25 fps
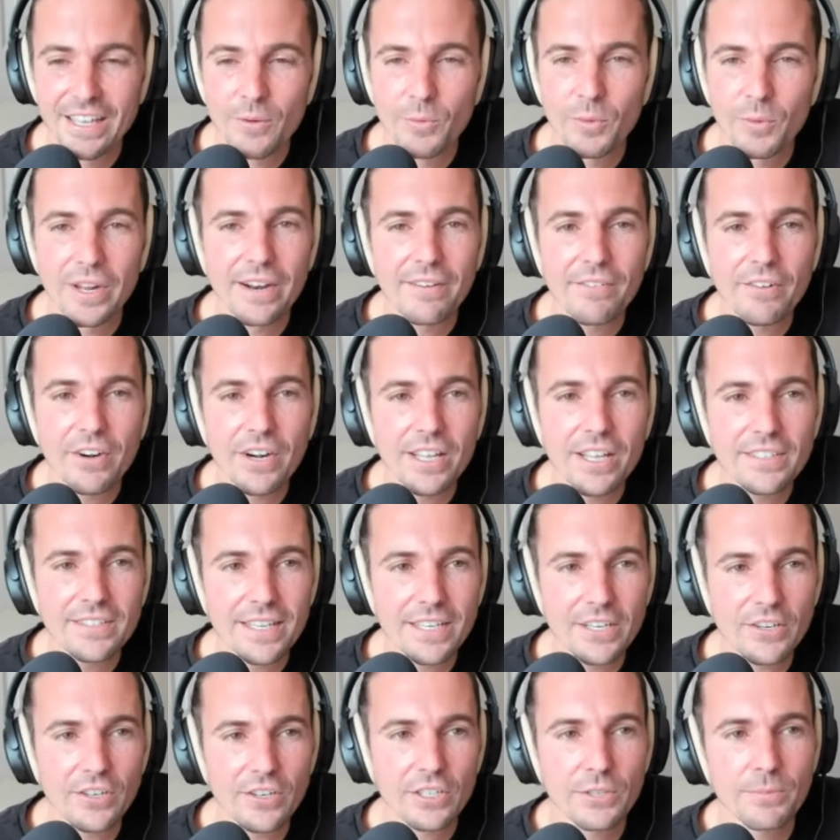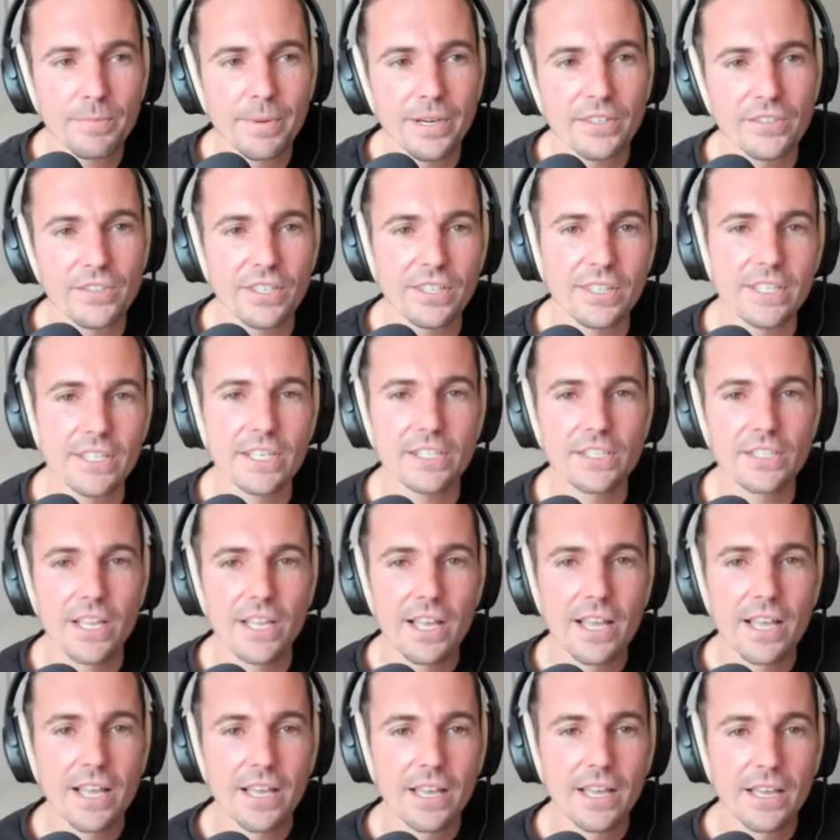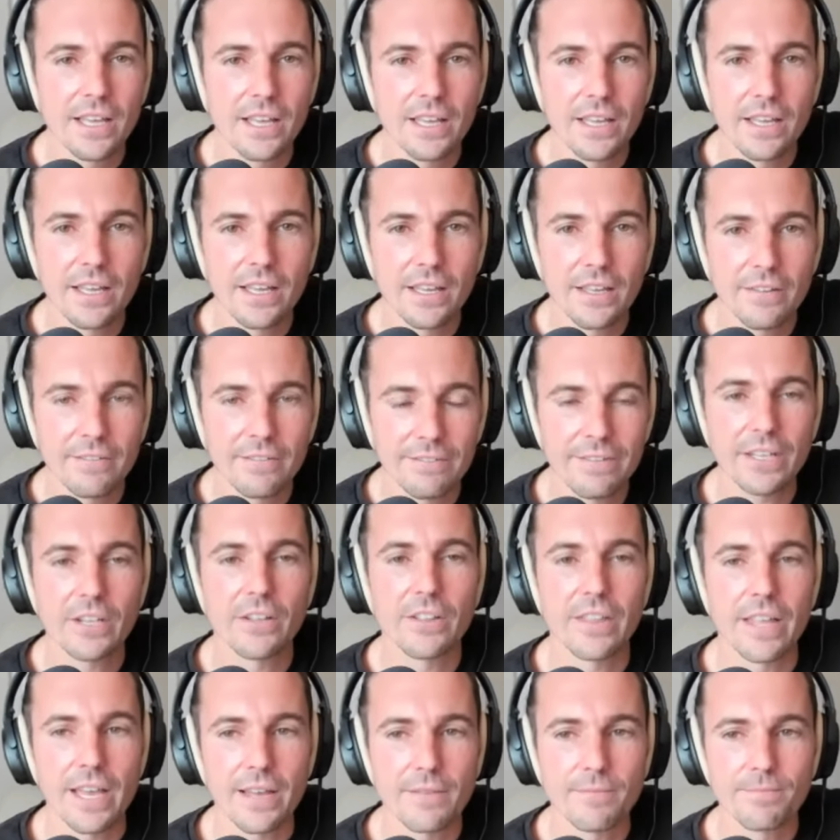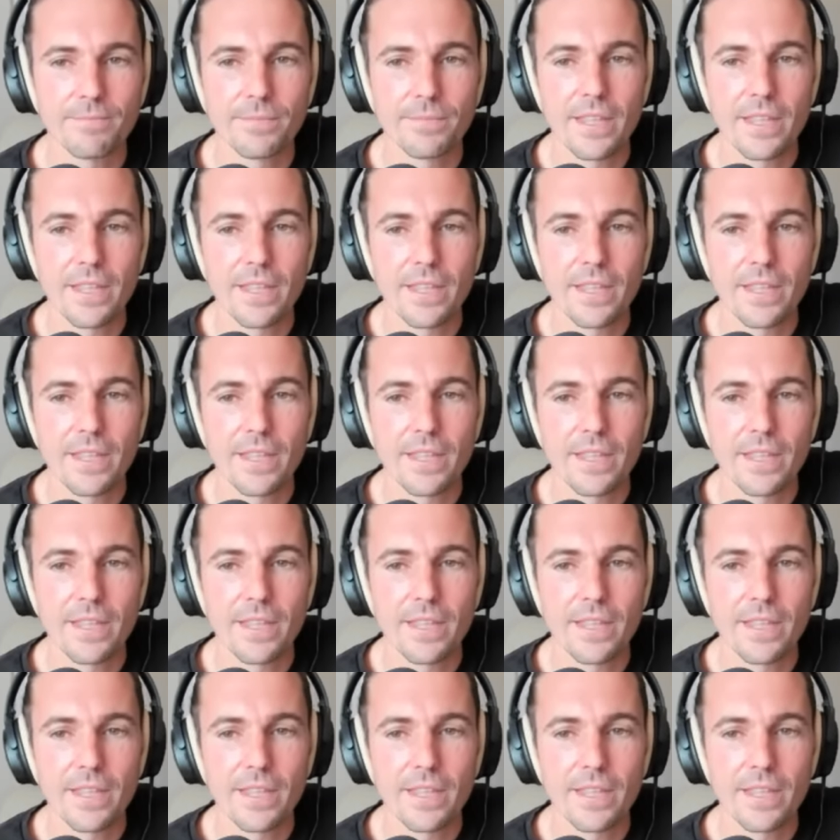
Whatever it is that you're experiencing, just feel that.